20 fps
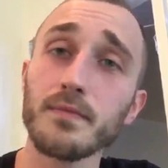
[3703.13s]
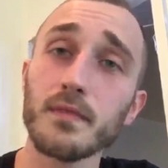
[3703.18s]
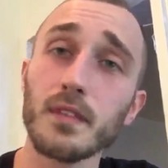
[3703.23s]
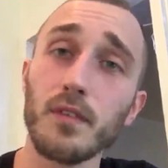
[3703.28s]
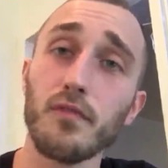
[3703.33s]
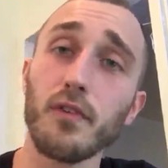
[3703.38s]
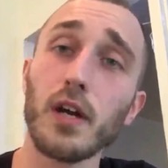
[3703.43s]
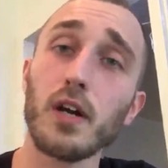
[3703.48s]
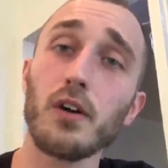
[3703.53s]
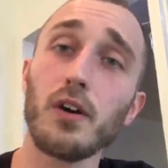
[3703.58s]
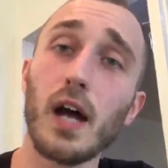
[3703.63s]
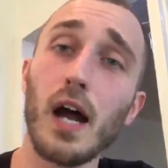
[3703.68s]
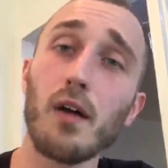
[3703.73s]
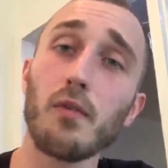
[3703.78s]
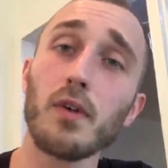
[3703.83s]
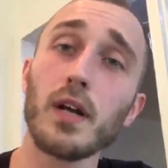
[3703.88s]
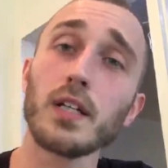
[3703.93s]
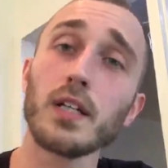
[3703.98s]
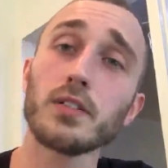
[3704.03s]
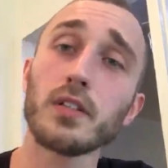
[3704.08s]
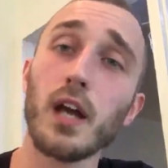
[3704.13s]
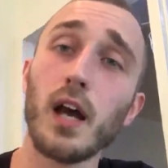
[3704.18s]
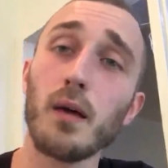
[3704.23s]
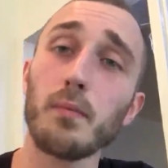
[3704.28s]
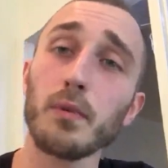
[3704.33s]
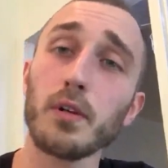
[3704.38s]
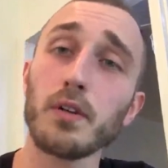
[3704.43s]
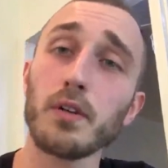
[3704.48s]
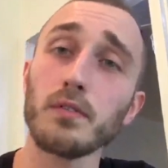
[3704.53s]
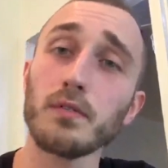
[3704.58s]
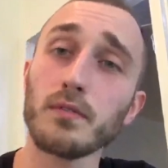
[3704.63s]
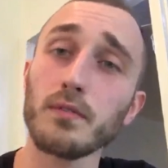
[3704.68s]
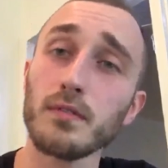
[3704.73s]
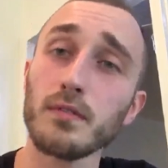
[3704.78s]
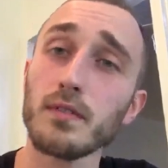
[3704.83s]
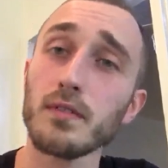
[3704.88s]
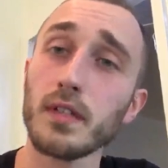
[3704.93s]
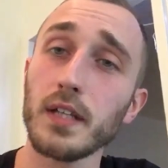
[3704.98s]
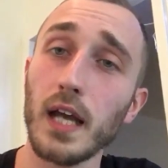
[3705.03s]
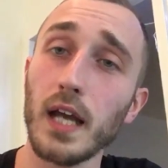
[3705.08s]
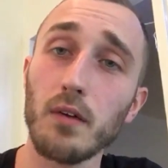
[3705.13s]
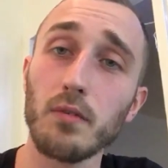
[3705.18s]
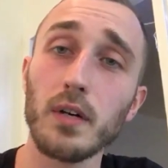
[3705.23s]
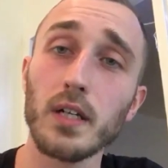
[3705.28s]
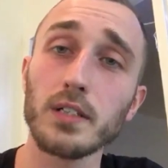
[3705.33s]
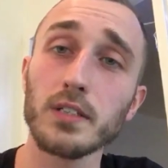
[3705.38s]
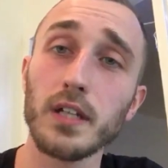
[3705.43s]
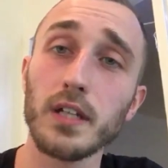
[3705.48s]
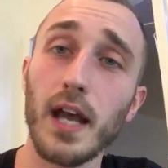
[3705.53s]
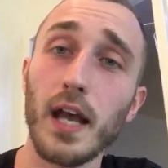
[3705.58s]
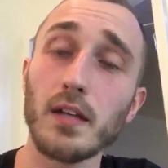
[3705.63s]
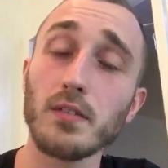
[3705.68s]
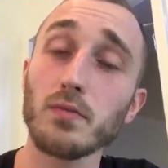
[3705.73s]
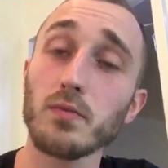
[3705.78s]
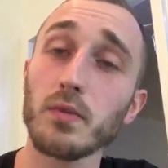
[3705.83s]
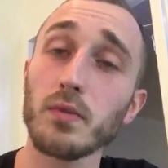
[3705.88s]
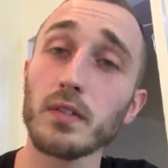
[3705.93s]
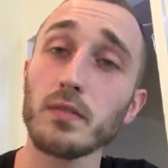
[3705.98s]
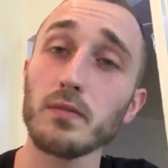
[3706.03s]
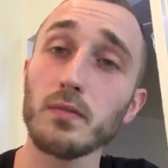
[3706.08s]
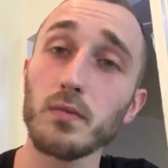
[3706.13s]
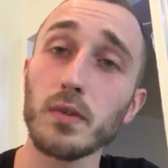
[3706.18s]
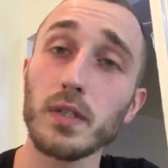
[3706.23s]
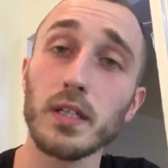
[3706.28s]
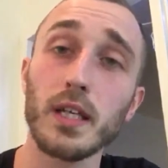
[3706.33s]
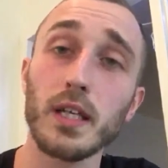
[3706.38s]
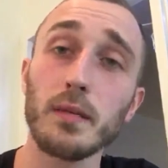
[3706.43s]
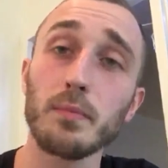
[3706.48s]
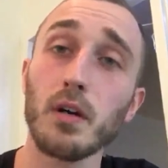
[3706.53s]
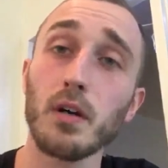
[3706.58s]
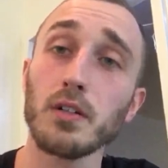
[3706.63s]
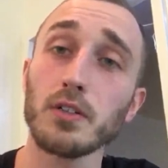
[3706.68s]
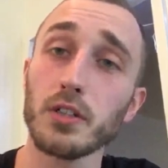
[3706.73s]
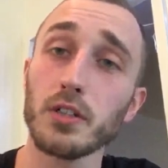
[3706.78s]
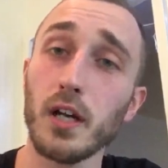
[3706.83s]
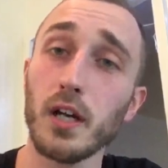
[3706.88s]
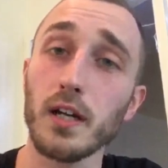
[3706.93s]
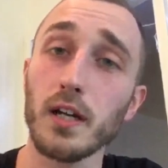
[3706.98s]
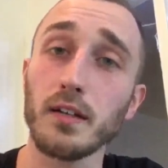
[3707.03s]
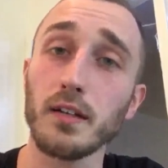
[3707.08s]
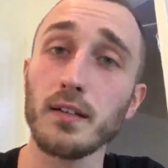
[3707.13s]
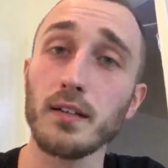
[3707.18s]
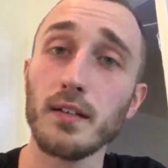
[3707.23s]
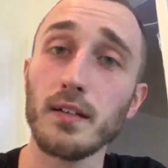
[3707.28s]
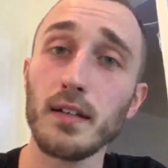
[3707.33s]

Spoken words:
The Federal Outrage Commune, the Outrage Cast, we keep on chugging.